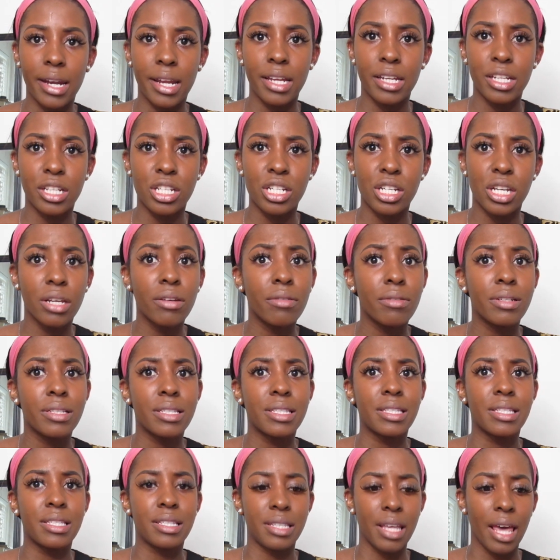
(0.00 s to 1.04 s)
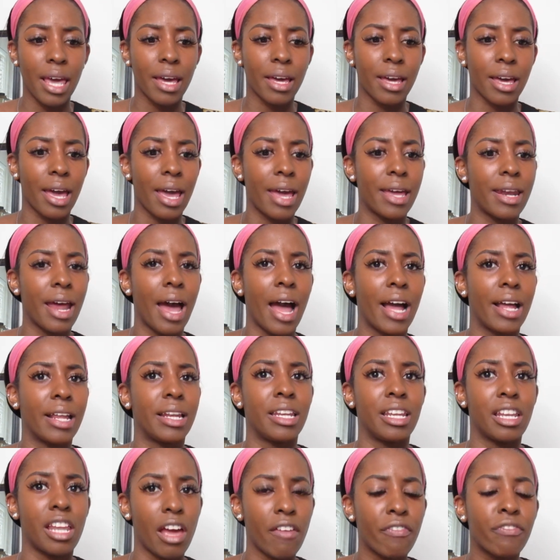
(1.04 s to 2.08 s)
And she was sick and I
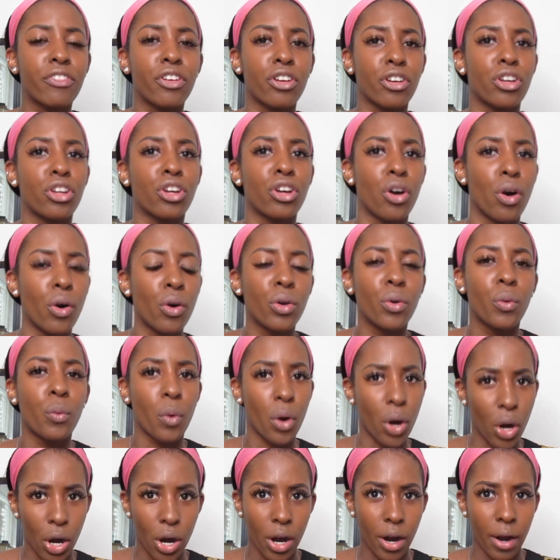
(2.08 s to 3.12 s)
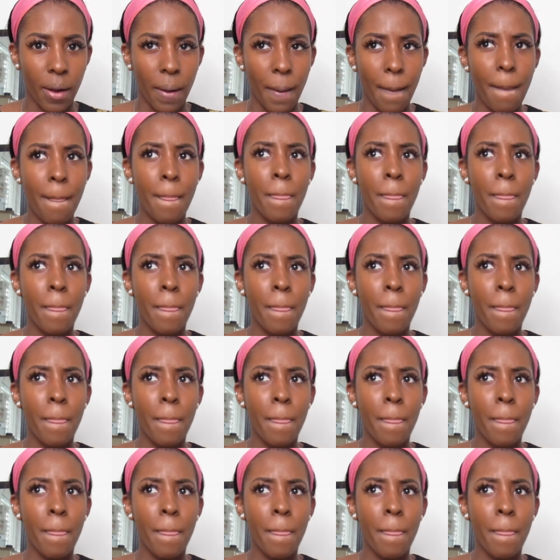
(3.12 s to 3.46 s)
left her to go to work